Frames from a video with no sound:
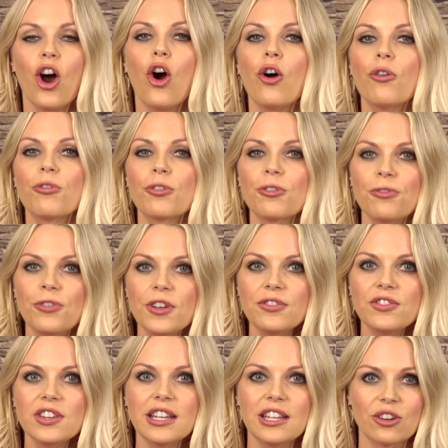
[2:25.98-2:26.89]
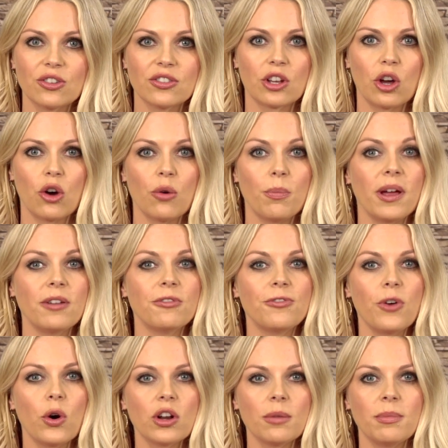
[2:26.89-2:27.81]
Over 50 years ago,
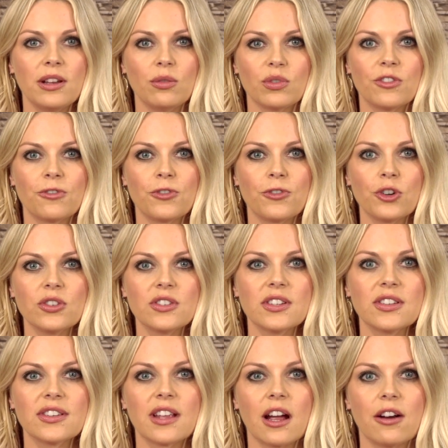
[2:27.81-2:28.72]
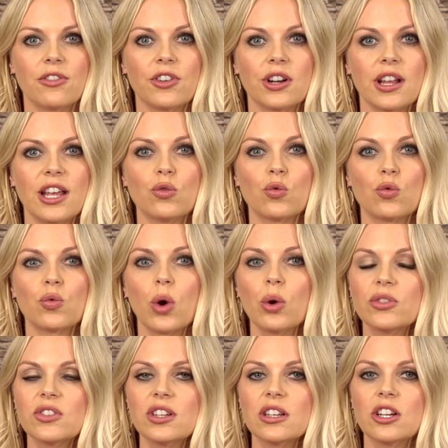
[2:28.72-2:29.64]
benfotiamine was first discovered in
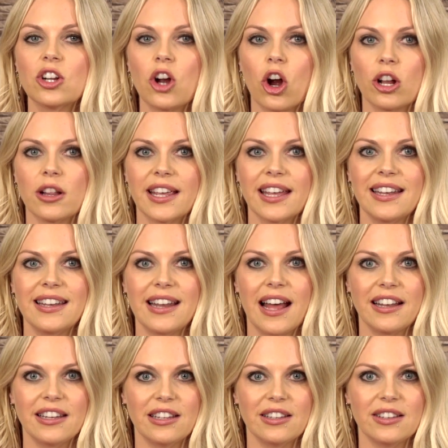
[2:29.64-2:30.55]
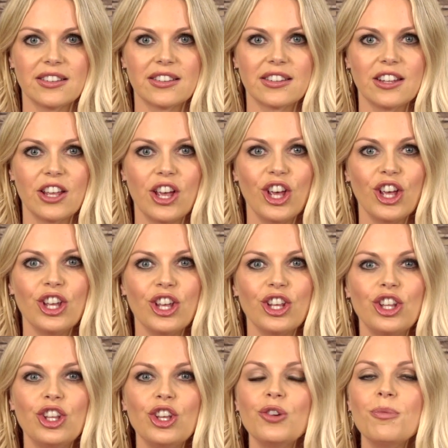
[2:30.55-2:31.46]
roasted garlic and onions.
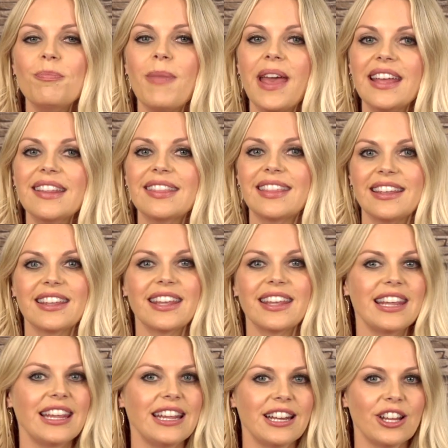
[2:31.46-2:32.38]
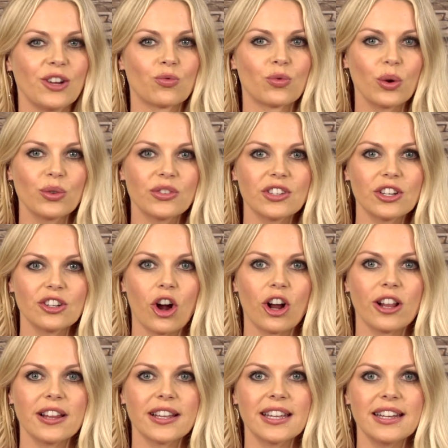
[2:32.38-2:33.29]
You may think eating roasted
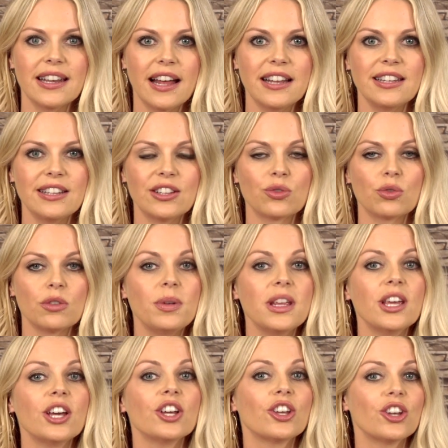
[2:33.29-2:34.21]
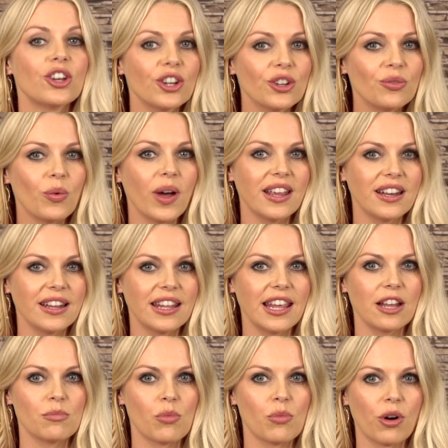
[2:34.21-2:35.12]
garlic and onions would be a good way to
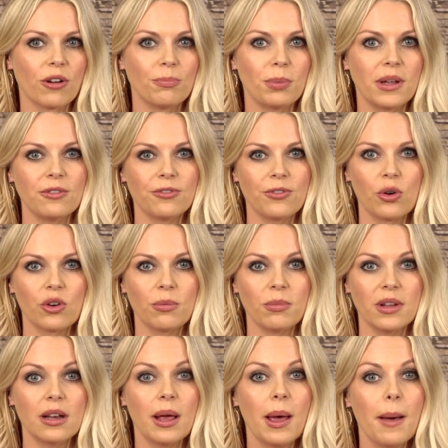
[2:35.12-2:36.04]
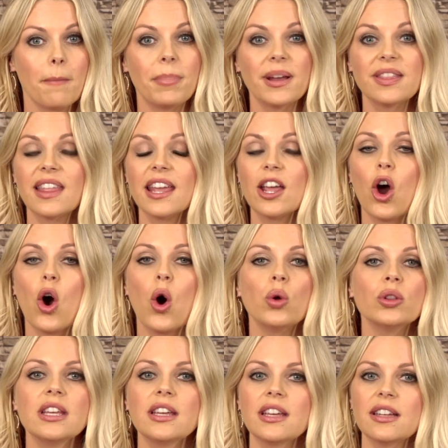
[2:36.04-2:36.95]
get more of benfotiamine, but they
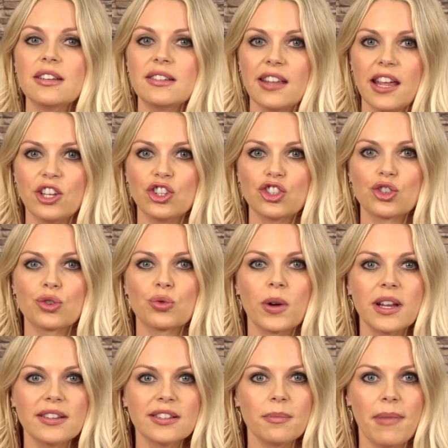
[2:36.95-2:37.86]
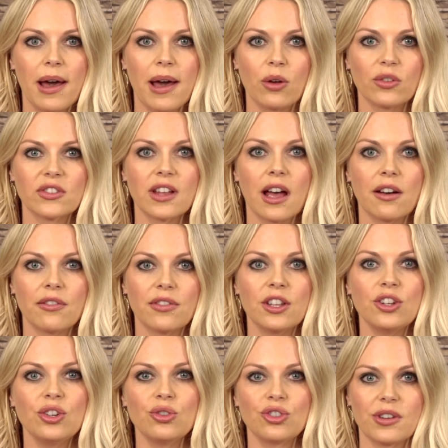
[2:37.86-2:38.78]
only contain trace amounts
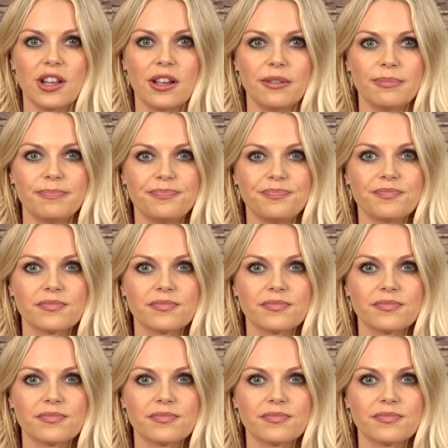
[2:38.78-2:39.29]
of the nutrient.